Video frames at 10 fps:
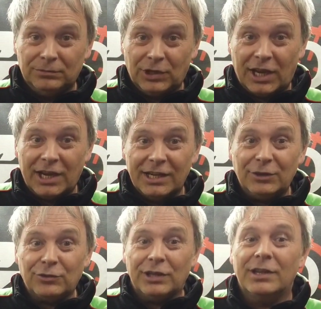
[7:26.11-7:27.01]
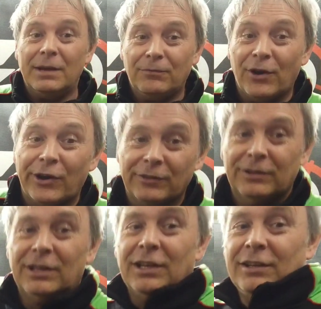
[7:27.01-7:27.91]
Okay, literally hip firing.
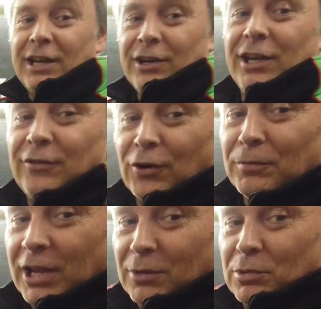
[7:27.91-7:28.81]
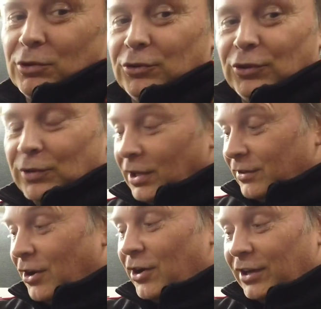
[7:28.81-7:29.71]
Down here from the hip, you're shooting
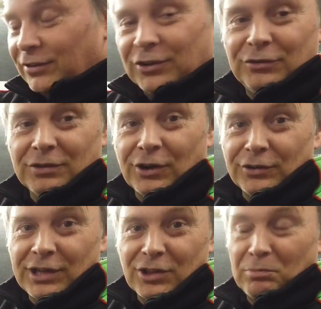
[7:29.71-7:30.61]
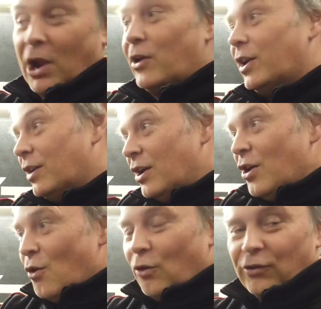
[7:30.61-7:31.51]
at targets that are underneath a barrier
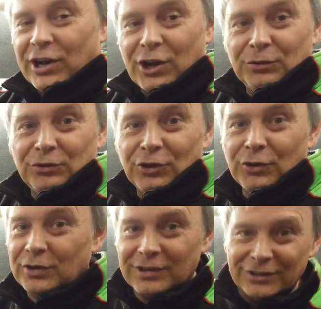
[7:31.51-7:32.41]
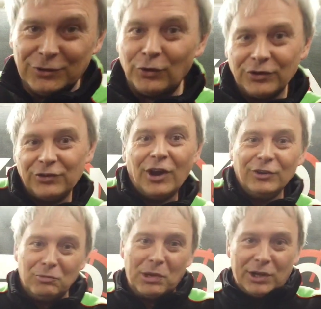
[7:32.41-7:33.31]
or very close to you. It's not
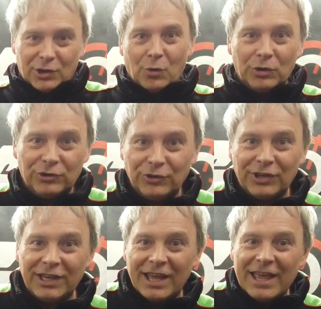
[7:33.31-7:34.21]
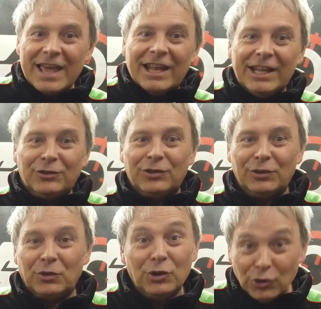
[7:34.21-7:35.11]
designed to be any Call of Duty.
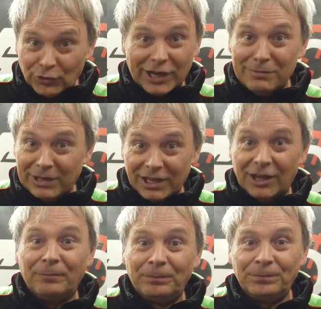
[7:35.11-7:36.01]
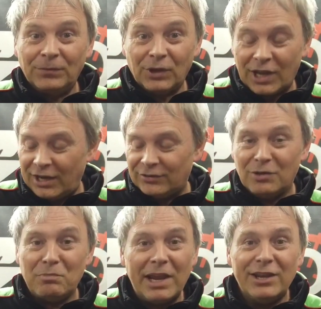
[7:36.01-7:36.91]
Literally, you're not aiming the gun. Okay,
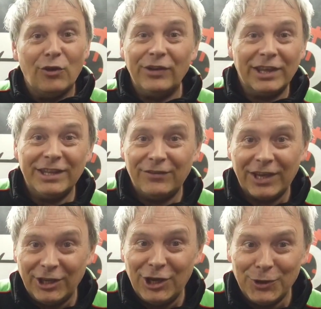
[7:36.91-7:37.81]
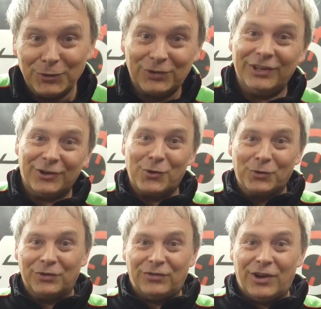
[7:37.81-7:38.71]
so it may never get used in the
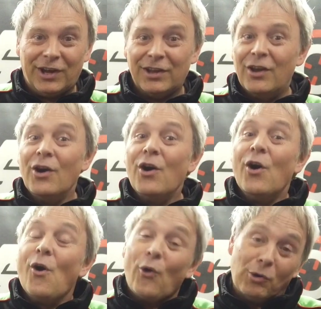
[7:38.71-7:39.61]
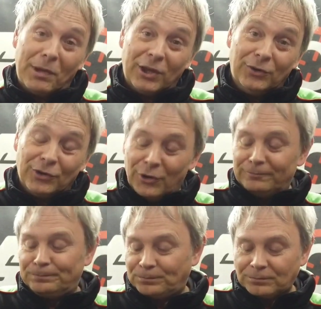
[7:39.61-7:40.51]
course of fire, or it may get used a
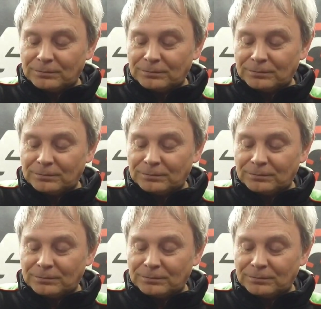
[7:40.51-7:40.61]
lot.